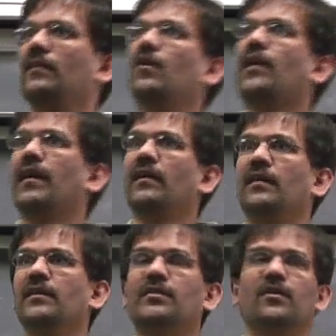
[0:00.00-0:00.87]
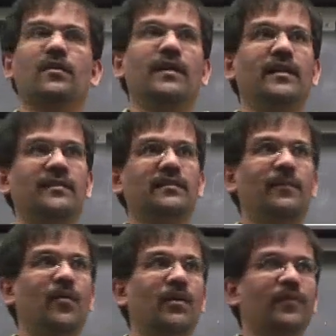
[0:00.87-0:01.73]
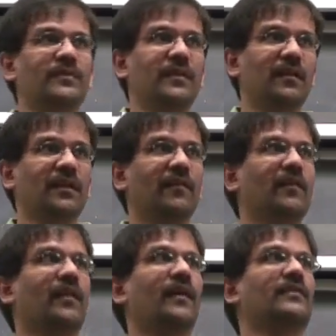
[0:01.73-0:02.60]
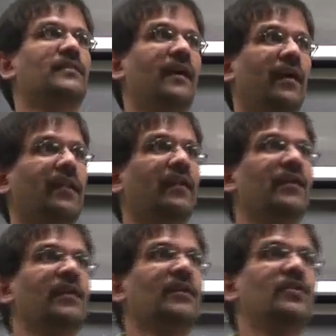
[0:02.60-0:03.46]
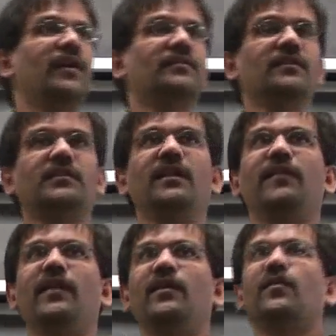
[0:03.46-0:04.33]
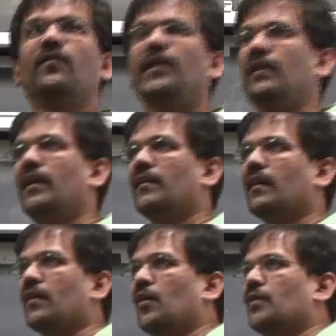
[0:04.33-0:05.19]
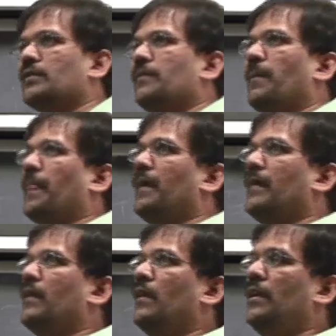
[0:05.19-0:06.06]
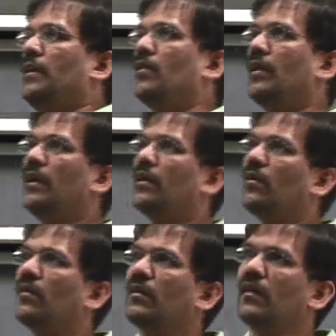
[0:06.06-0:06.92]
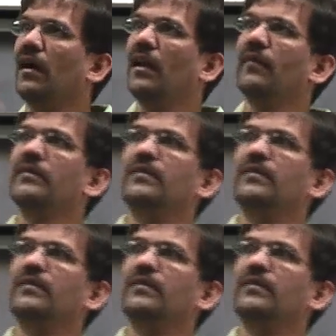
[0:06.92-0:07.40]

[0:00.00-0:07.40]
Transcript: Okay, so it's a more of a senior level class, and so essentially when you take the course, right, you take your high level